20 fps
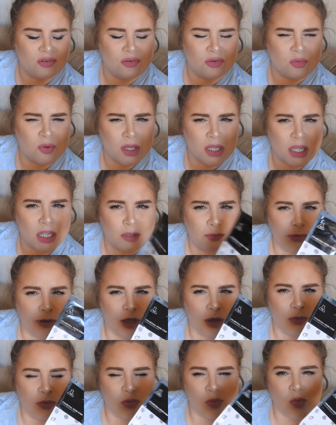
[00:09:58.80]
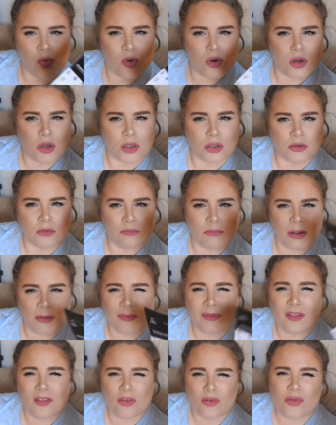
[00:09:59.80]
know why I'd pick up one.
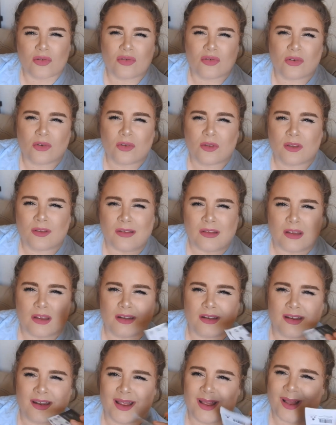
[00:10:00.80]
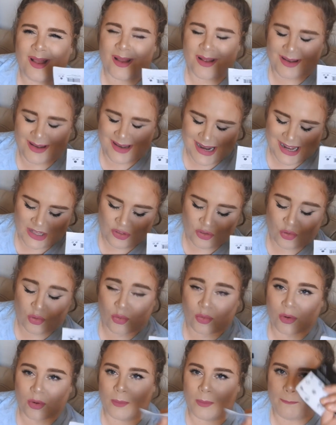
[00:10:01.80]
Maybe they just threw this in. Not
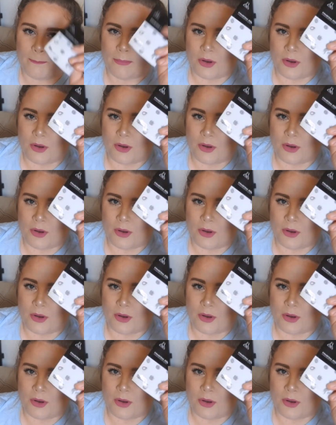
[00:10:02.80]
sure,